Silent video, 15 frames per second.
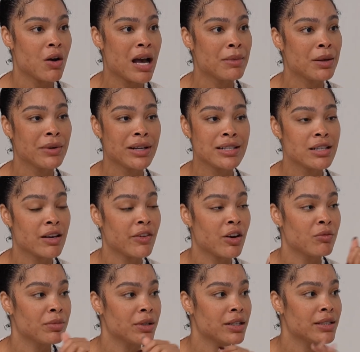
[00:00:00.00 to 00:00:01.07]
I be reading
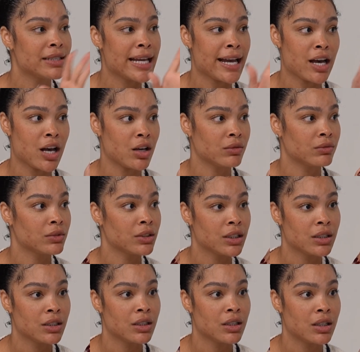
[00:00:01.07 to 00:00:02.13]
self-help books down.
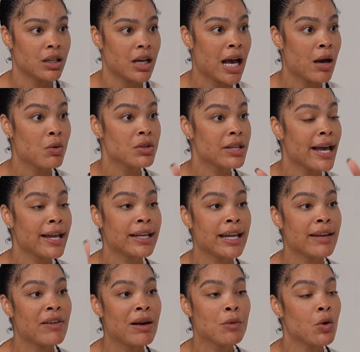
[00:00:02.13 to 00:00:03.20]
I will
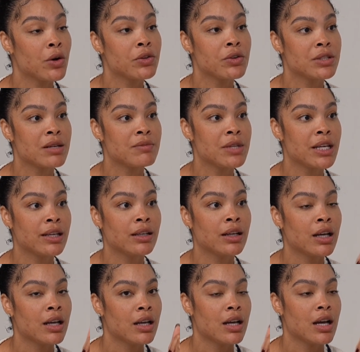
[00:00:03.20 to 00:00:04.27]
if I'm going through something,
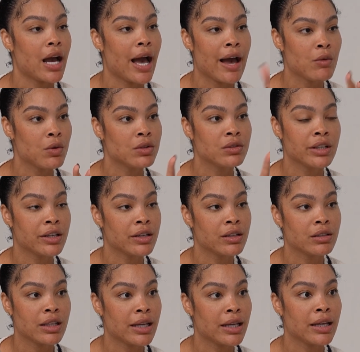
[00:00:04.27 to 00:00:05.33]
I will
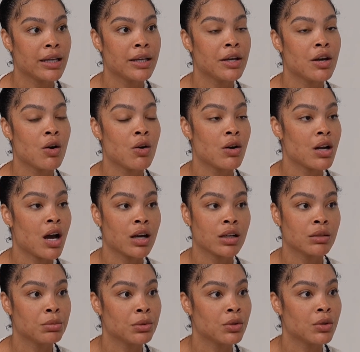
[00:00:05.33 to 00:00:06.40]
literally go on
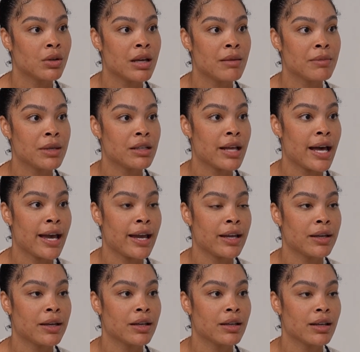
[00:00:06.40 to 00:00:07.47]
Audible and be
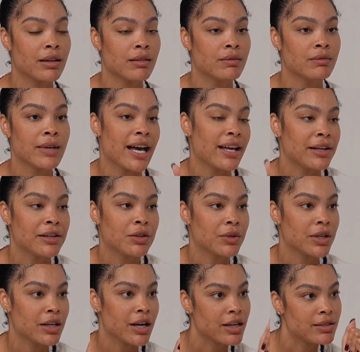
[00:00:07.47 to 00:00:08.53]
how to deal with a
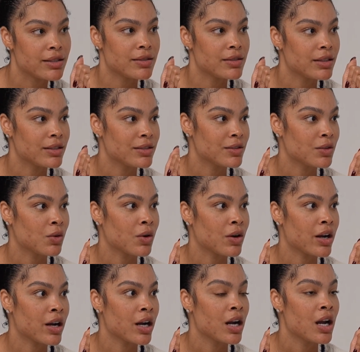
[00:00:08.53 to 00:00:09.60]
narcissist or
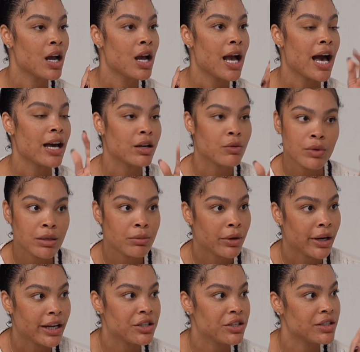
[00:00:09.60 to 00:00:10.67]
how to
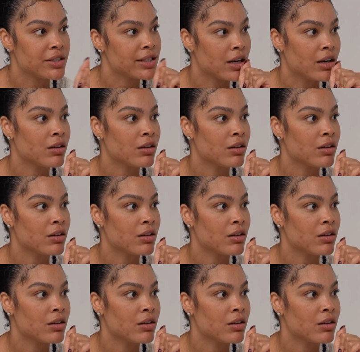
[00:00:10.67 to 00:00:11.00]
rebrand yourself.